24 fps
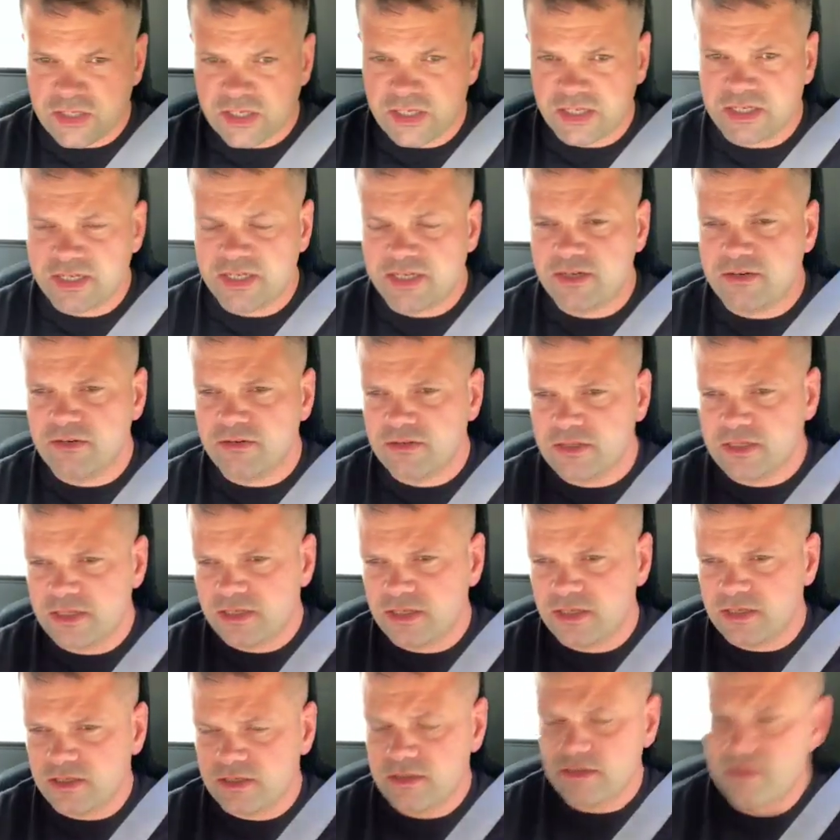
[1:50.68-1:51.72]
you can hear
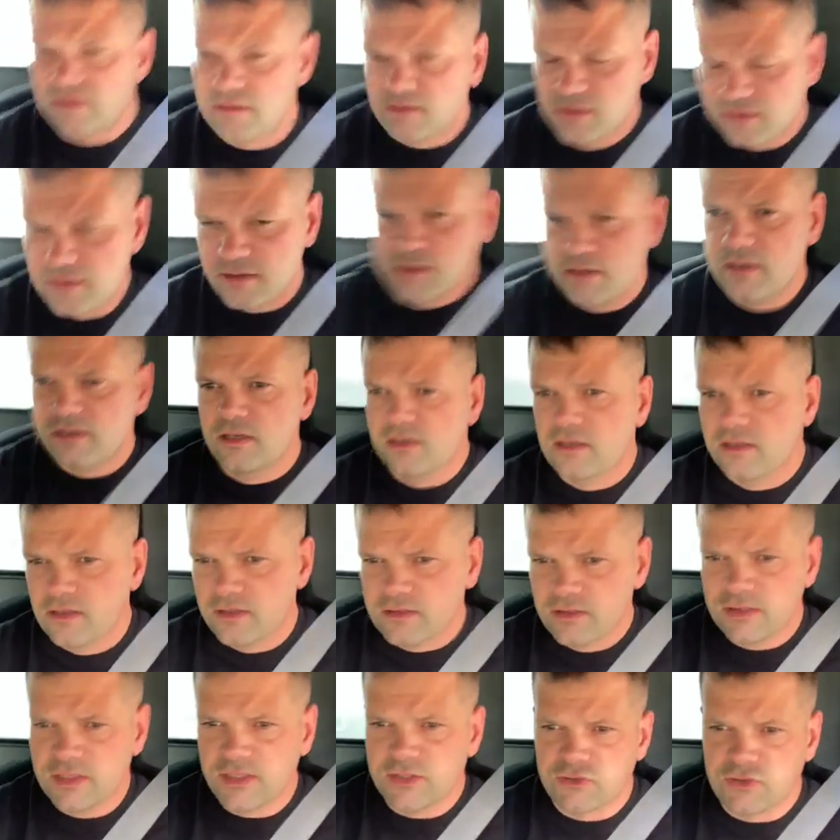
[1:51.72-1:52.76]
the
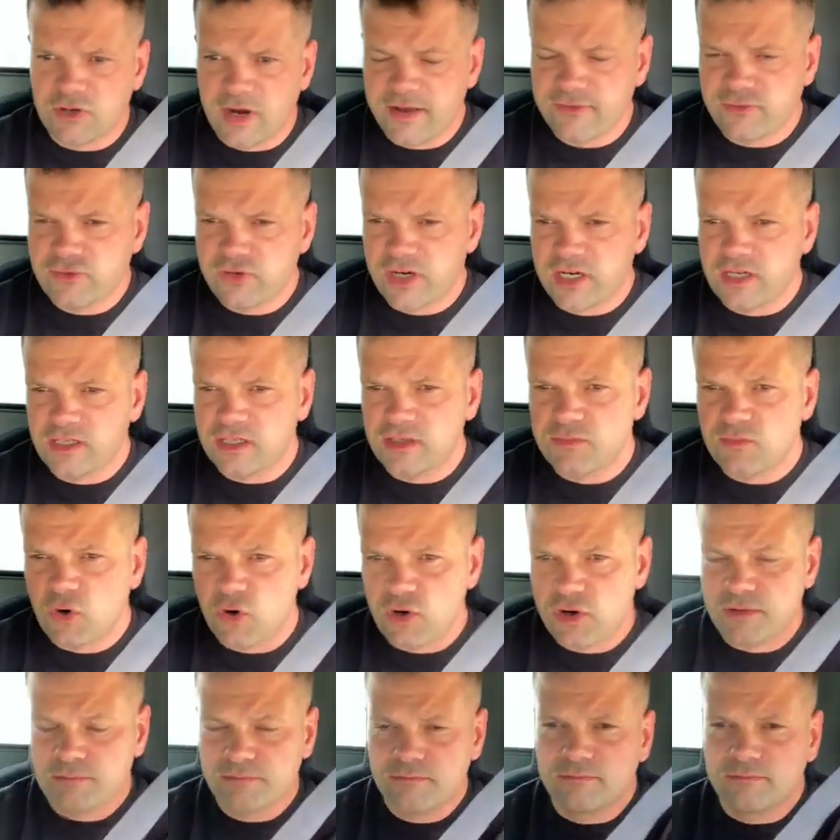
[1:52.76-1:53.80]
drivetrain a little more.